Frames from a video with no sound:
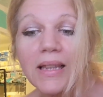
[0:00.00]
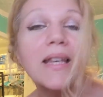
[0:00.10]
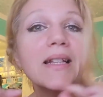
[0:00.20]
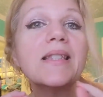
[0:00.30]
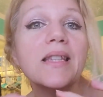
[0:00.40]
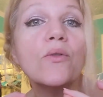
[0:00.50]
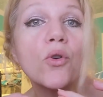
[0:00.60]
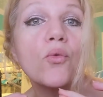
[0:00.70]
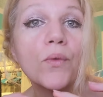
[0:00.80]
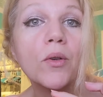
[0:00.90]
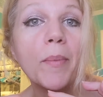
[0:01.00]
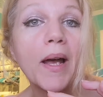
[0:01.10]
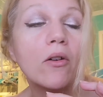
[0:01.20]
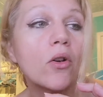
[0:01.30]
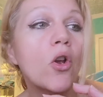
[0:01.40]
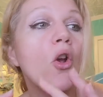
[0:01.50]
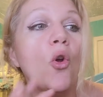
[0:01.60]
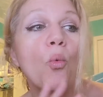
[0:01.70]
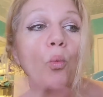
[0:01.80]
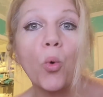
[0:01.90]
Like zero willpower.
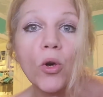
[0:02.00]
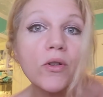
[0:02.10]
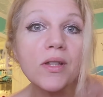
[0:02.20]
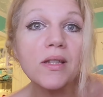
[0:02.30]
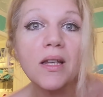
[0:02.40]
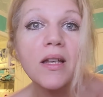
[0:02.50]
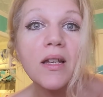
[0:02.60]
Worse